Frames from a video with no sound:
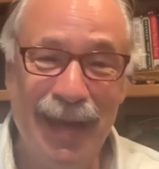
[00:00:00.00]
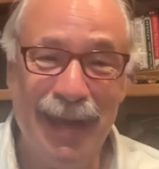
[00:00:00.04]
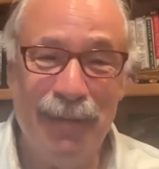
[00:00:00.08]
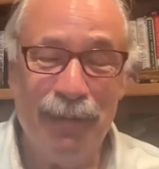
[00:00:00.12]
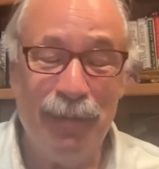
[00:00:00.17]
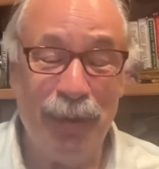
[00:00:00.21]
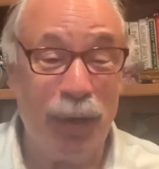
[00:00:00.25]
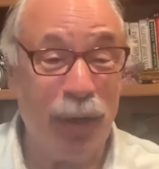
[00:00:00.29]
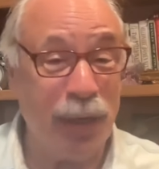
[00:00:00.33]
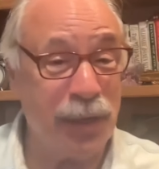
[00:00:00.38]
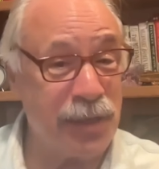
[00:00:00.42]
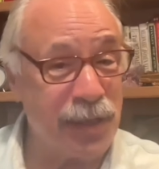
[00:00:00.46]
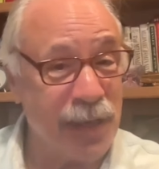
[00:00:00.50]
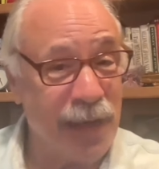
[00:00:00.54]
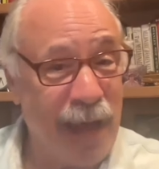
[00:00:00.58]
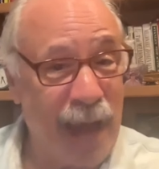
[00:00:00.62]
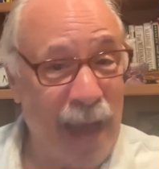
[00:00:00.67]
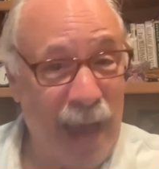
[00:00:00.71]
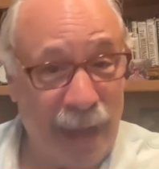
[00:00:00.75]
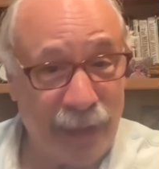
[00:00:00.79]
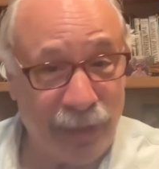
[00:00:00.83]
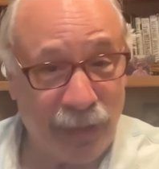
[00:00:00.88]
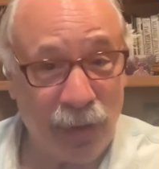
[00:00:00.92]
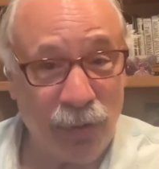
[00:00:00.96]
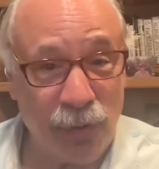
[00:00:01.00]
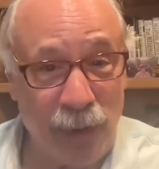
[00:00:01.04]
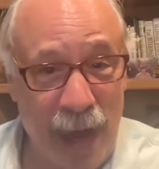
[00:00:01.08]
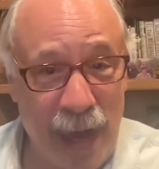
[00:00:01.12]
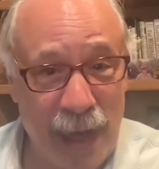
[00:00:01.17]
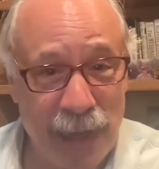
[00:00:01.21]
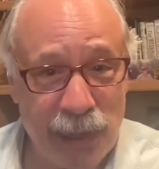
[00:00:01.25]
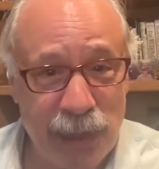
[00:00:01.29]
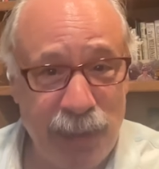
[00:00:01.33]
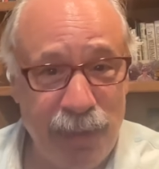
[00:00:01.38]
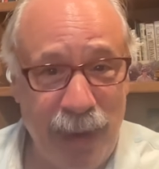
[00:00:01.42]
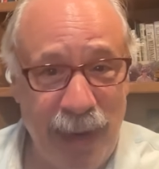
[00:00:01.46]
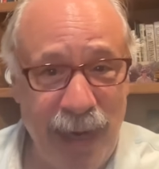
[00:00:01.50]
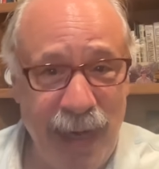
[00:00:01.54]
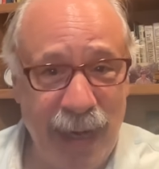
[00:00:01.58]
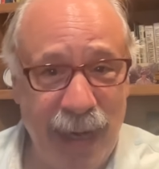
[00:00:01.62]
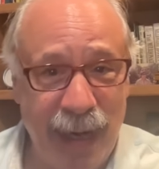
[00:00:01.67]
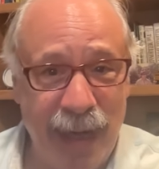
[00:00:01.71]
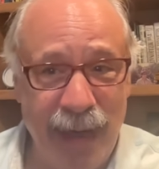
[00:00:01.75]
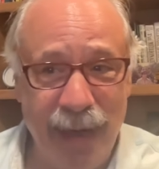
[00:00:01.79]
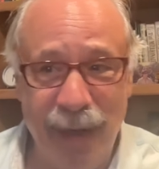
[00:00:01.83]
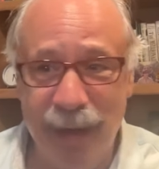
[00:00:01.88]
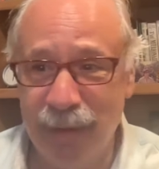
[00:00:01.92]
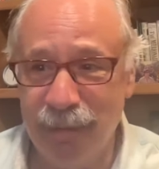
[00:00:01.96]
Because at the last
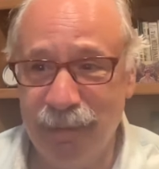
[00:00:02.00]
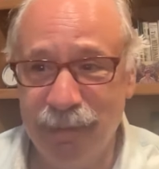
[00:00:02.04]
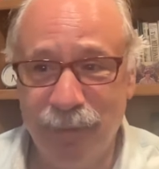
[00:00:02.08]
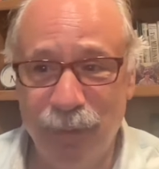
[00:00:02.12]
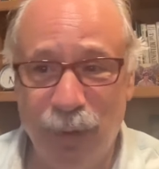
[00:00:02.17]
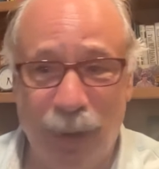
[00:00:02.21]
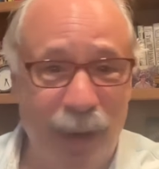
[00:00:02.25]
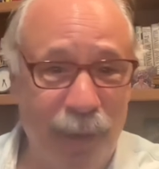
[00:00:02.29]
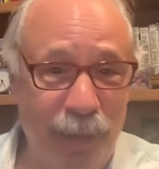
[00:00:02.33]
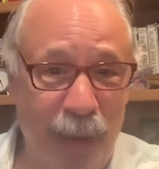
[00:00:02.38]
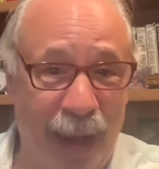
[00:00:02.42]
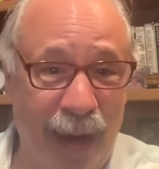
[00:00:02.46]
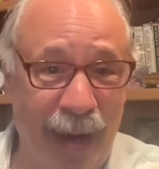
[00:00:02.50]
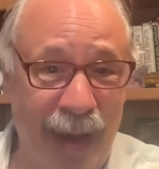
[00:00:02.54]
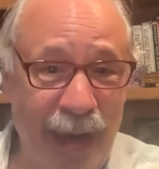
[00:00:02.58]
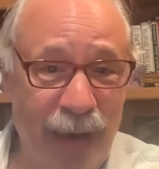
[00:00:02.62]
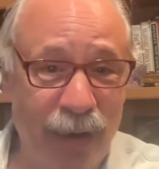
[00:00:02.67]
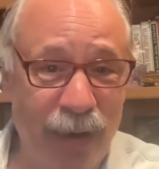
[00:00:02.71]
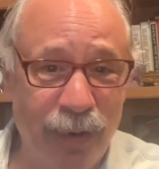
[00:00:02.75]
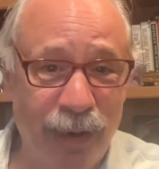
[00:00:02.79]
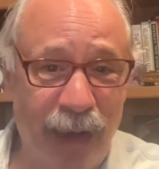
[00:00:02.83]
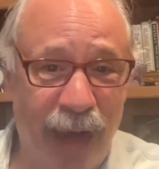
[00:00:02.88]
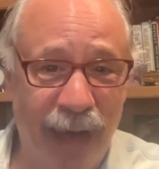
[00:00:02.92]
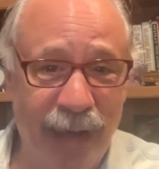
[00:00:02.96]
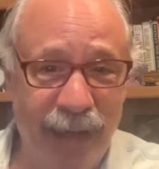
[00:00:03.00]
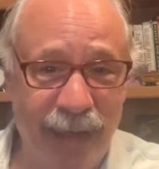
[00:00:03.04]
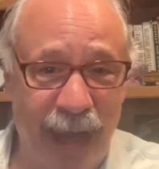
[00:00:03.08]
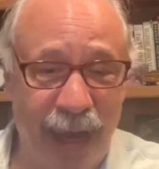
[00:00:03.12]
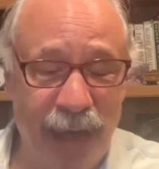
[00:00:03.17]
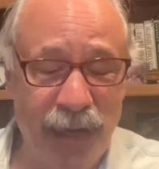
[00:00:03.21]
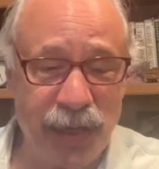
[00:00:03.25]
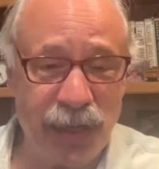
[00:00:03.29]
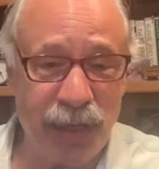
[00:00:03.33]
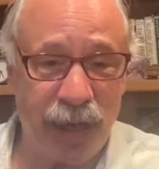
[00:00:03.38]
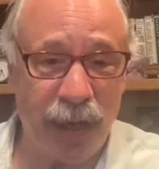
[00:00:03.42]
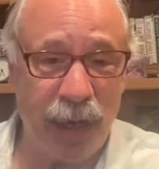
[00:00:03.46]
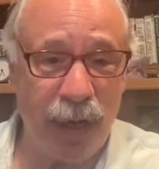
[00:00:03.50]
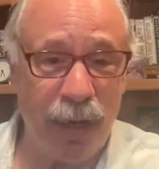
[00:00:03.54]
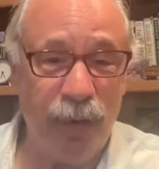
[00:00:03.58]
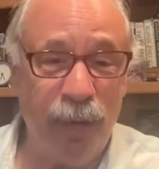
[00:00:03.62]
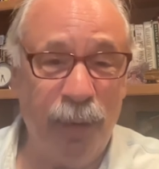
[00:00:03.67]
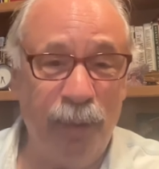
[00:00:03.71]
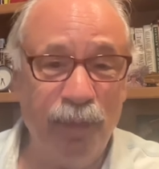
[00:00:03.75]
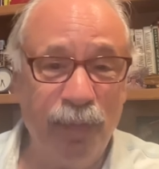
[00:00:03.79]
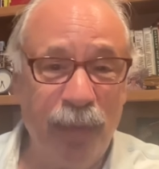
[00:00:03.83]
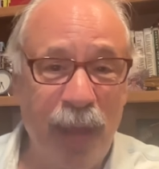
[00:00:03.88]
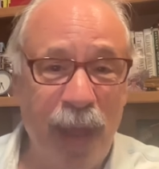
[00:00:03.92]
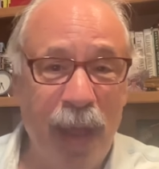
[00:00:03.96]
meeting, about 8 or 9 days ago,